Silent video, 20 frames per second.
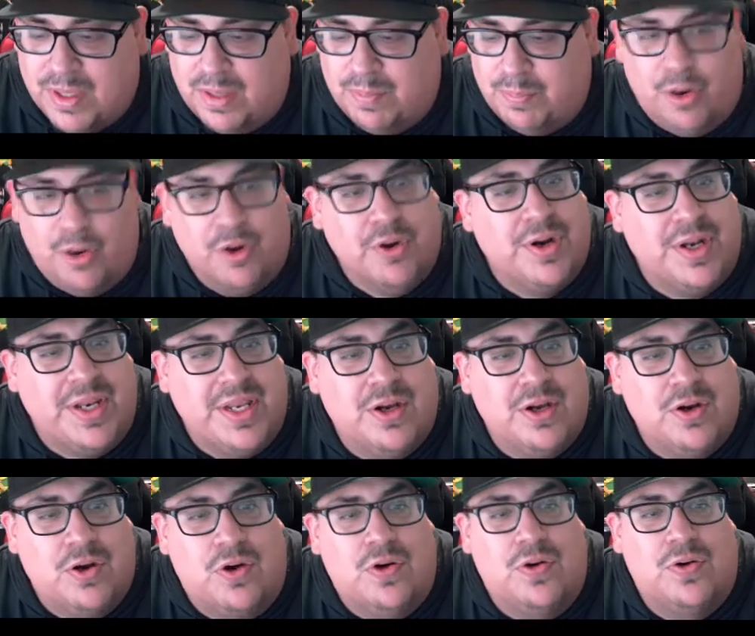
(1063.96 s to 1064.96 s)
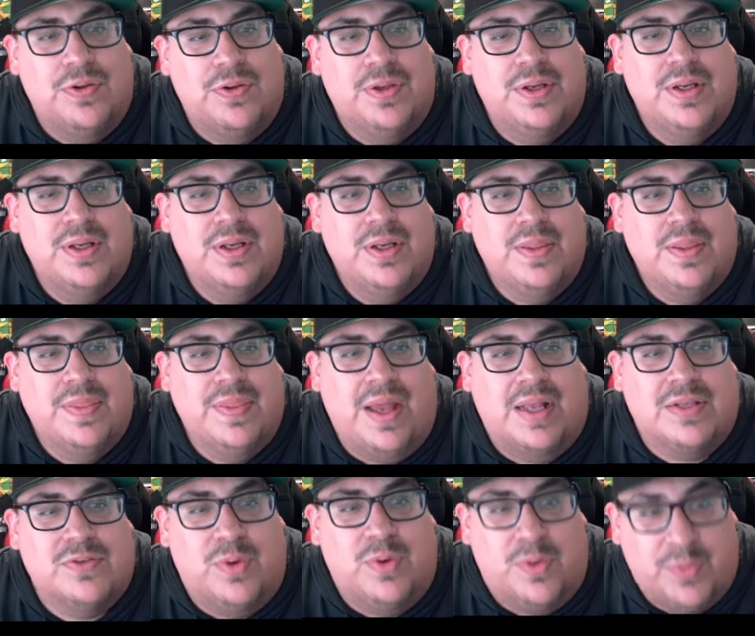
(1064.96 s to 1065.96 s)
Burgundy and gold,
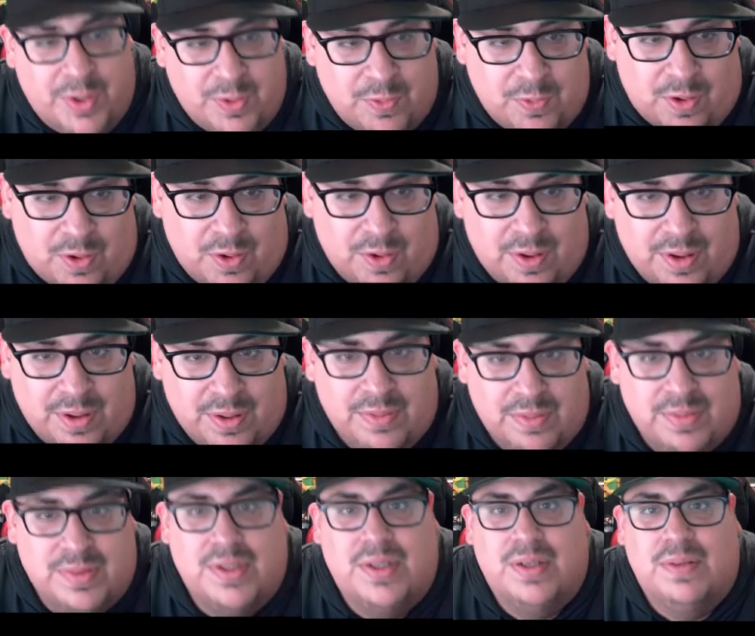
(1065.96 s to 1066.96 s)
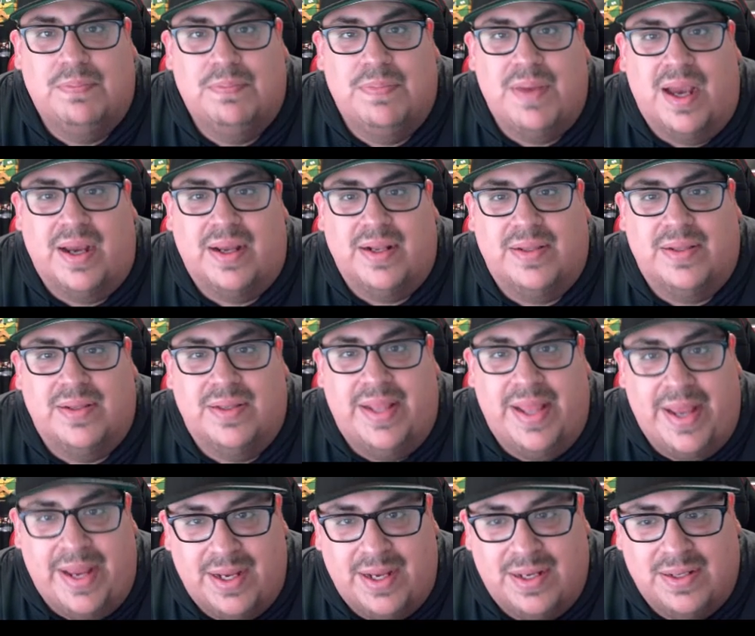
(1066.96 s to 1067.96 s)
that's what we wore back in the
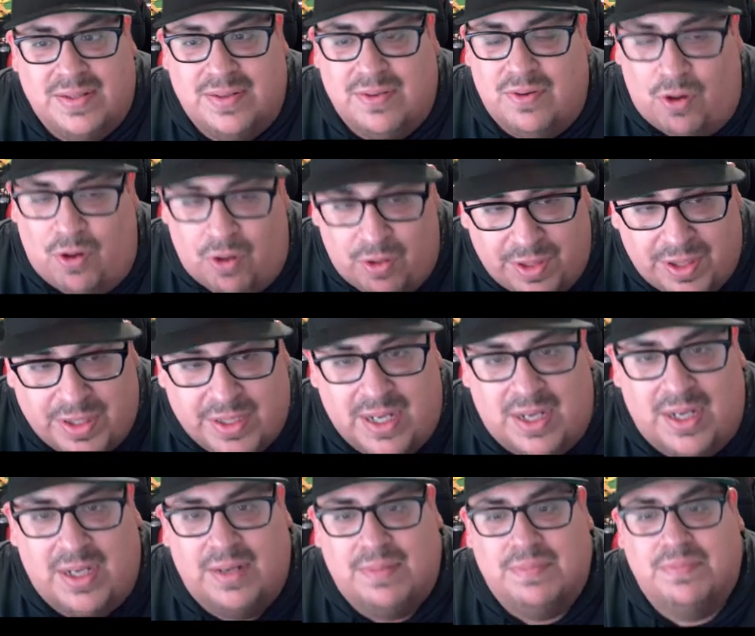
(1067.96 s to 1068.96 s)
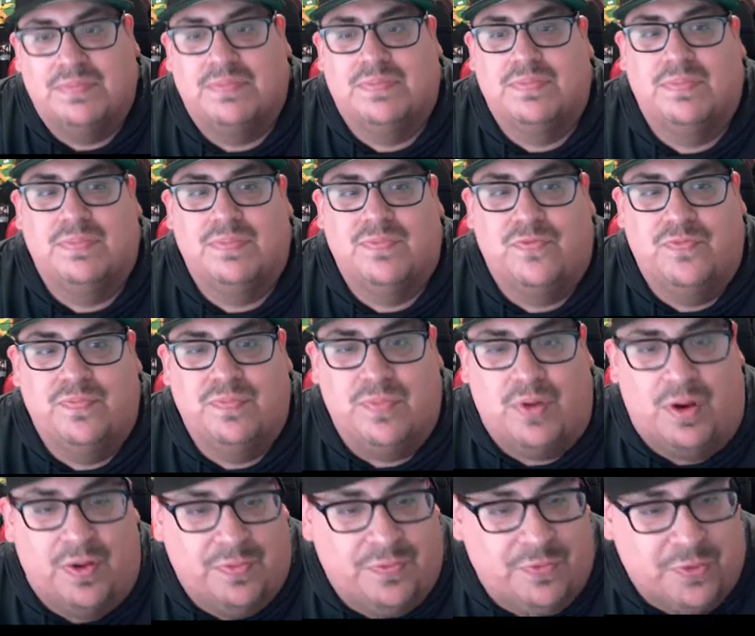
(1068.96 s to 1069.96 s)
days all the time
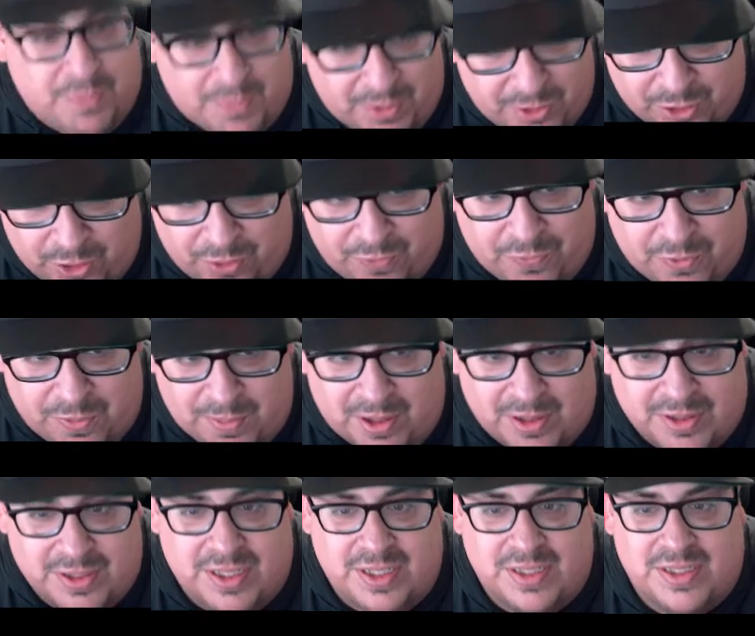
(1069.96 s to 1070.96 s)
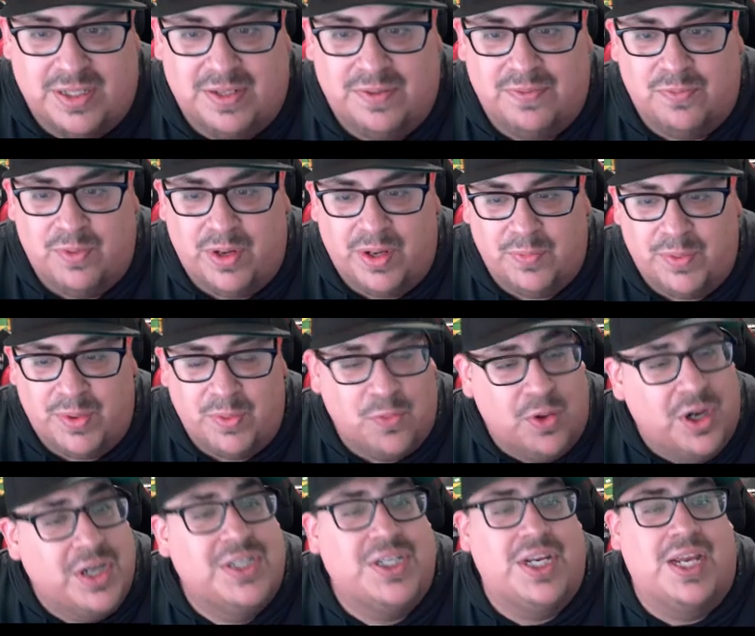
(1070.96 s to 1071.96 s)
on football during football season. When we
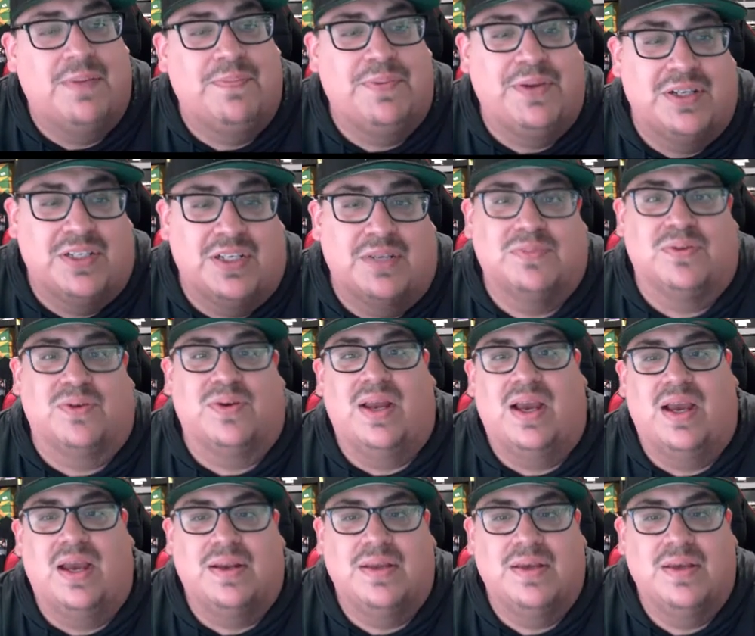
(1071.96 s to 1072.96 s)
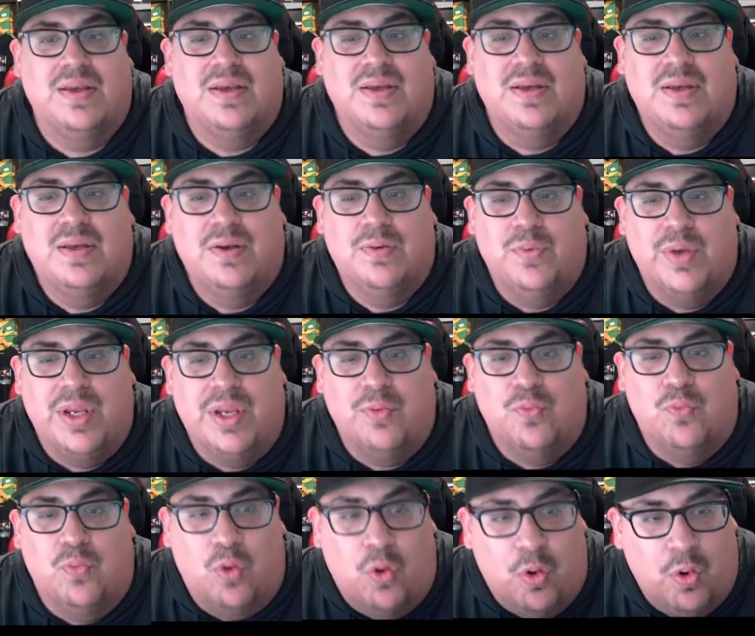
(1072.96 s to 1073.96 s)
won championships or not, we
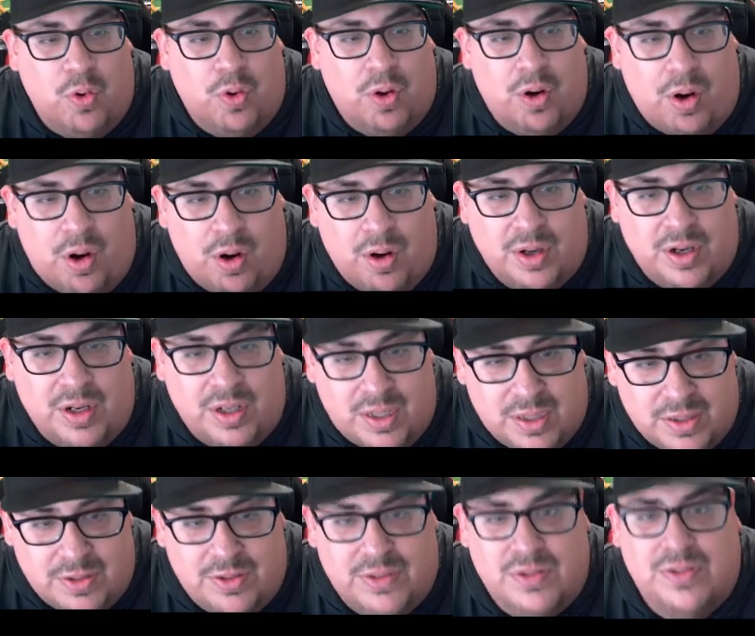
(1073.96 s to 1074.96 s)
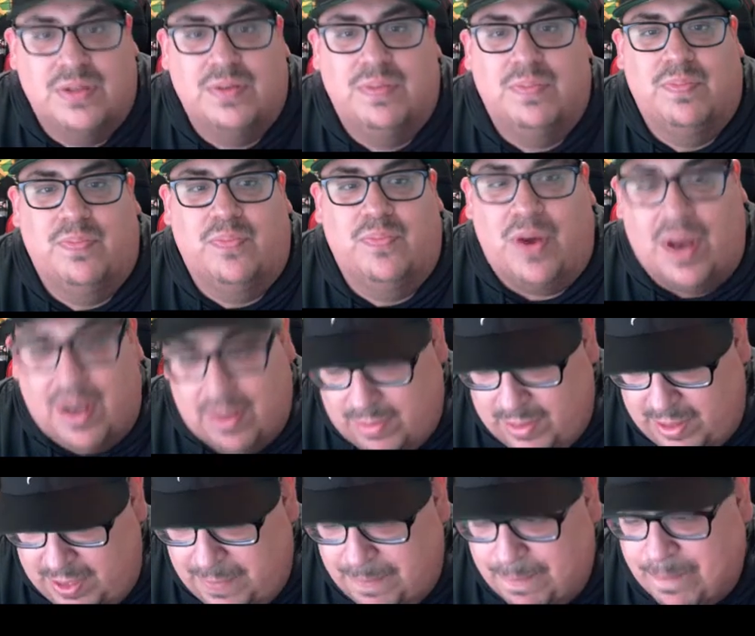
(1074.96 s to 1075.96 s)
wore our colors
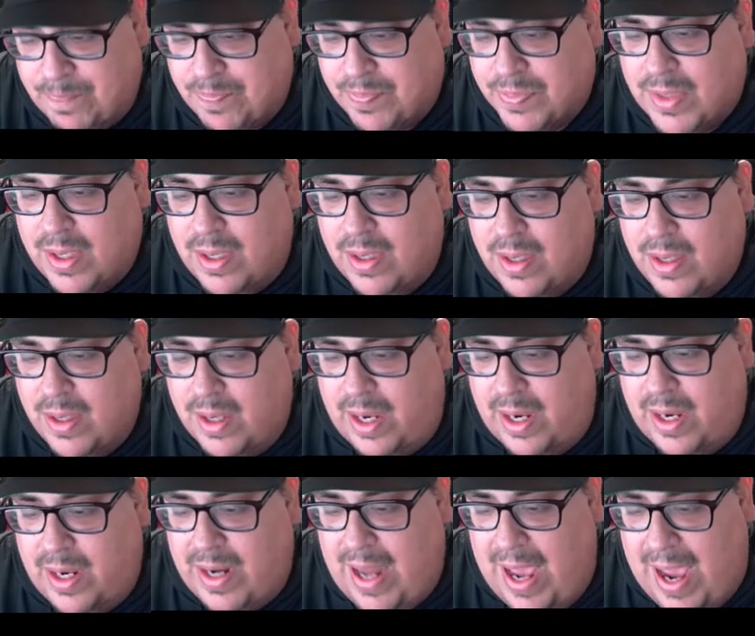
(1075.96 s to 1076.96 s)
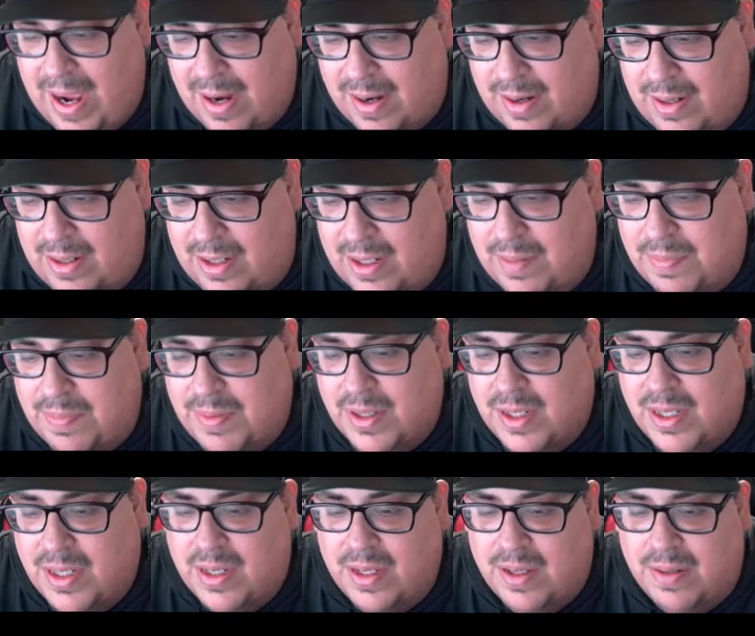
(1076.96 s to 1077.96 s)
proudly. And Hat Club
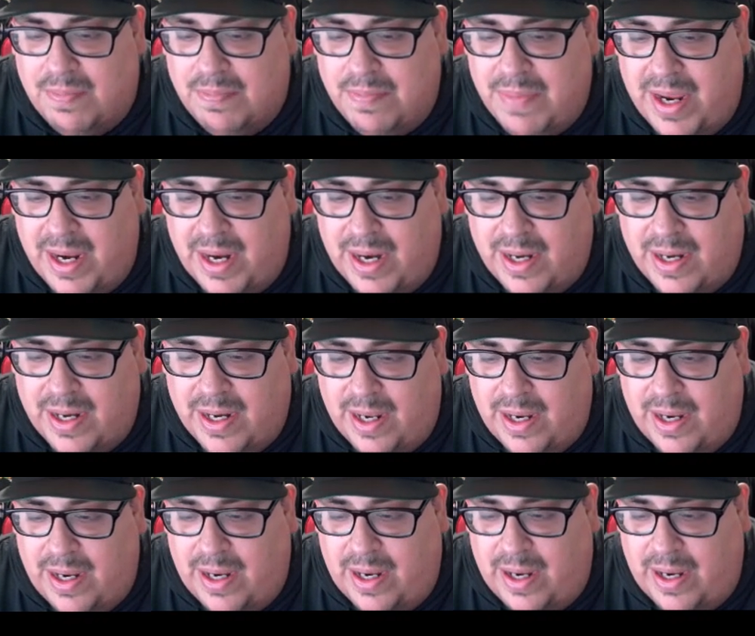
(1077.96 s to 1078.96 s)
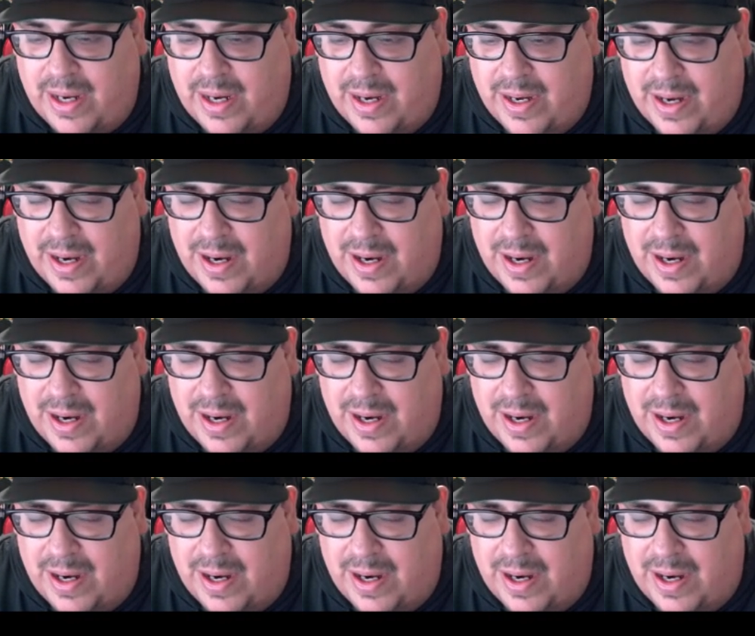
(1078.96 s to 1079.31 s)
made a